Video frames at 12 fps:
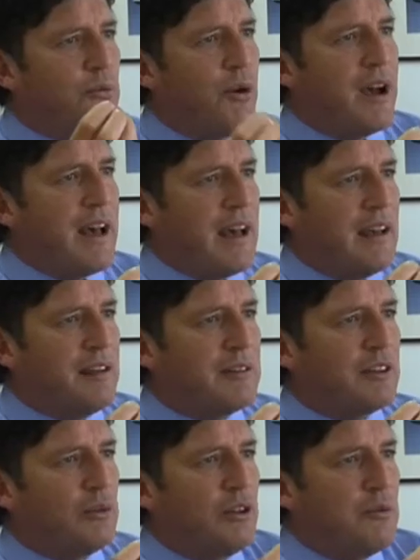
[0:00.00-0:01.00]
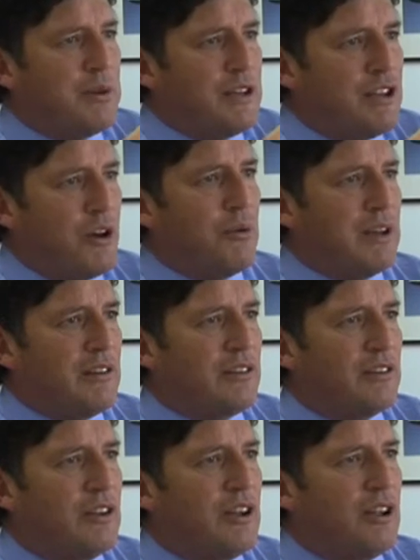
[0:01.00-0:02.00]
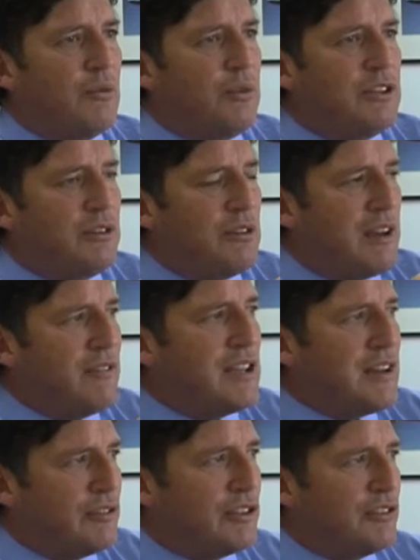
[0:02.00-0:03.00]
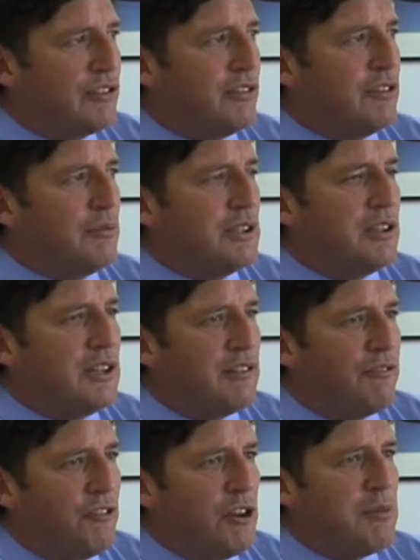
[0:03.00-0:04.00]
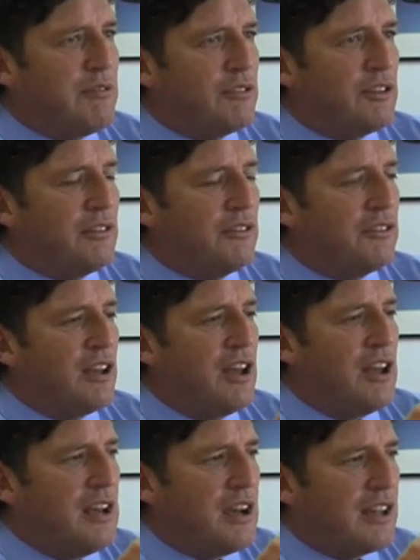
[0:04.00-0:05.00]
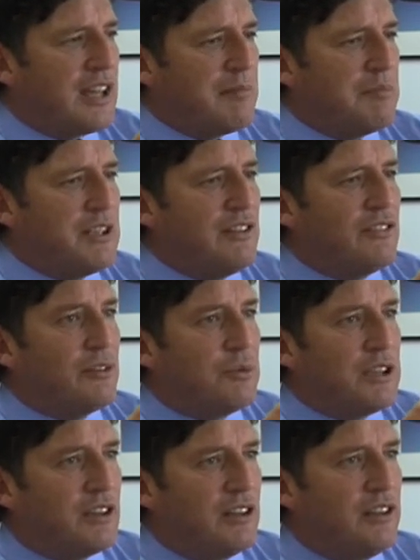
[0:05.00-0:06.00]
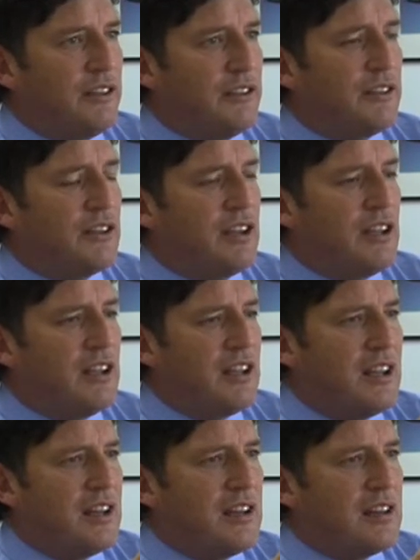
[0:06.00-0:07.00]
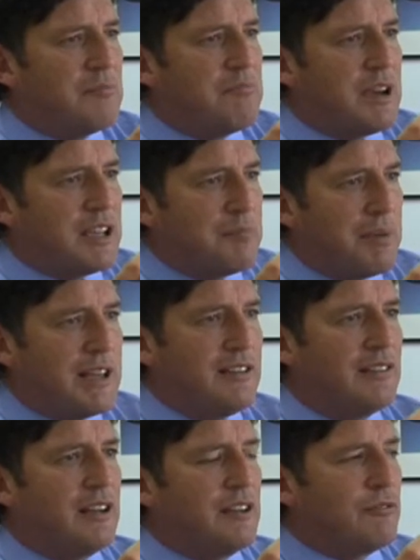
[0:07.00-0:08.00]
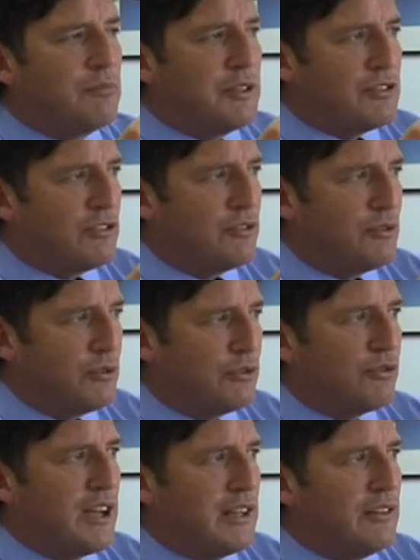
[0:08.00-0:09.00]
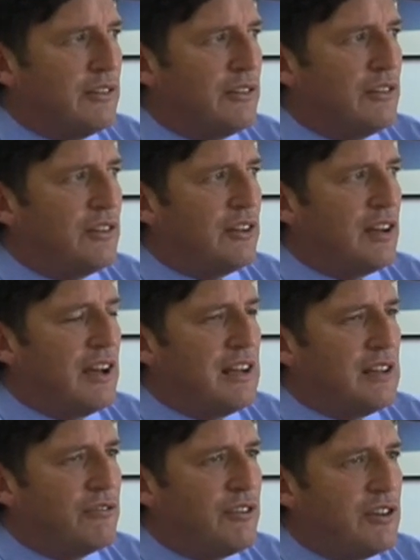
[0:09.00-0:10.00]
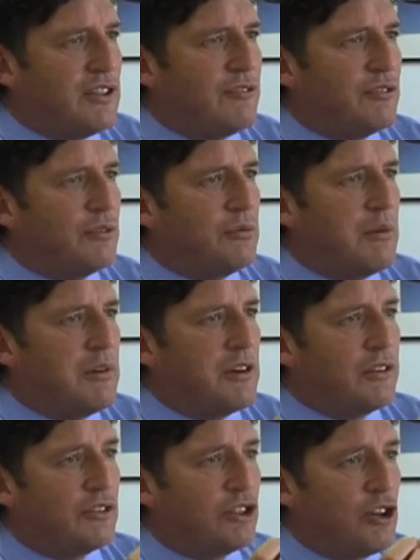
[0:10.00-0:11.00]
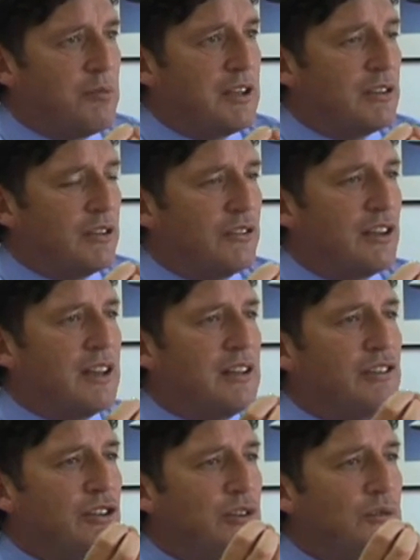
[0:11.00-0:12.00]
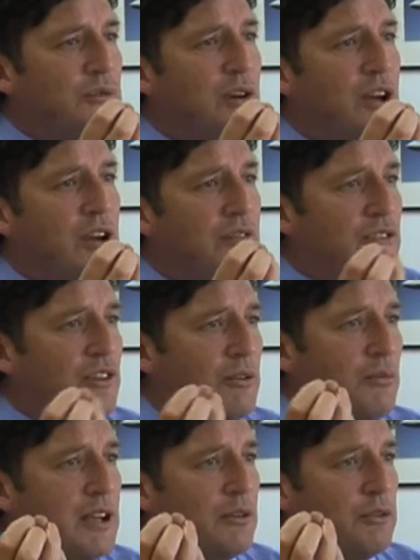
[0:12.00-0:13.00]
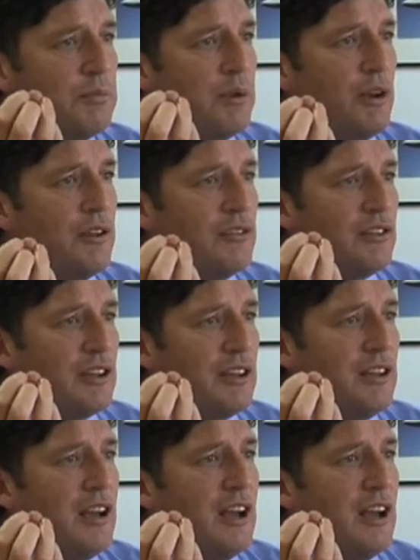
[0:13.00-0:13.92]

where. Because although we know it, we don't have the evidence of it. We don't have firm evidence. And that means that we can't make a baseline from which to draw trends. And it's very difficult when we're asked to comment on, say, a new Visit Wales policy,